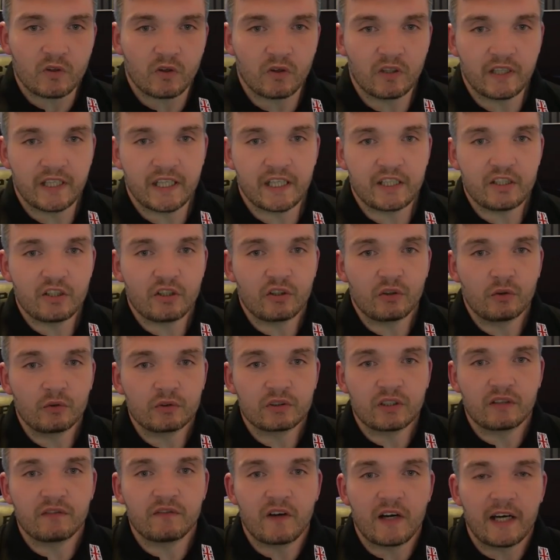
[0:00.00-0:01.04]
On here, you can
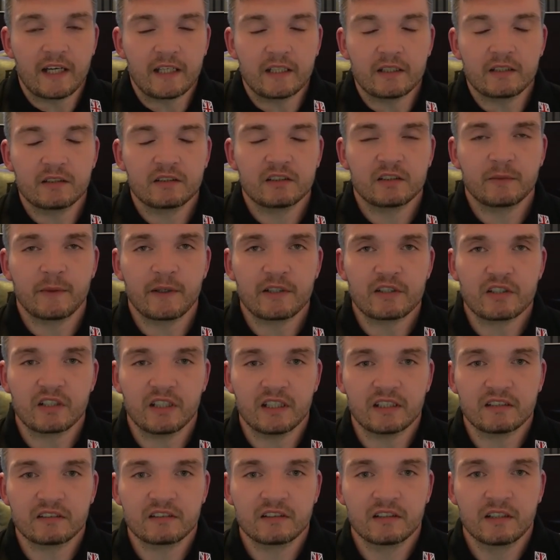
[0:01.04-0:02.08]
also find
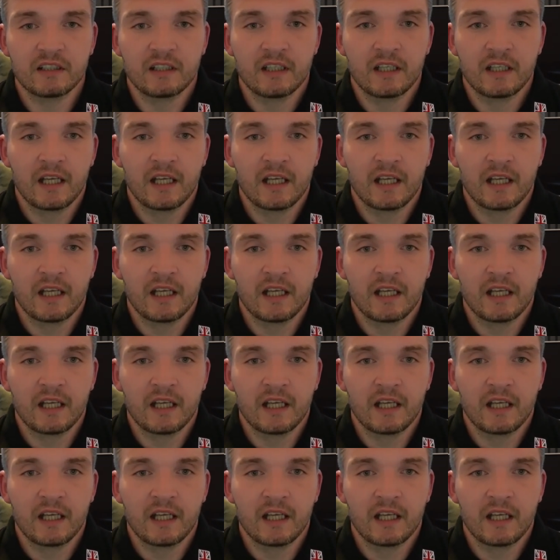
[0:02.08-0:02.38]
specialist.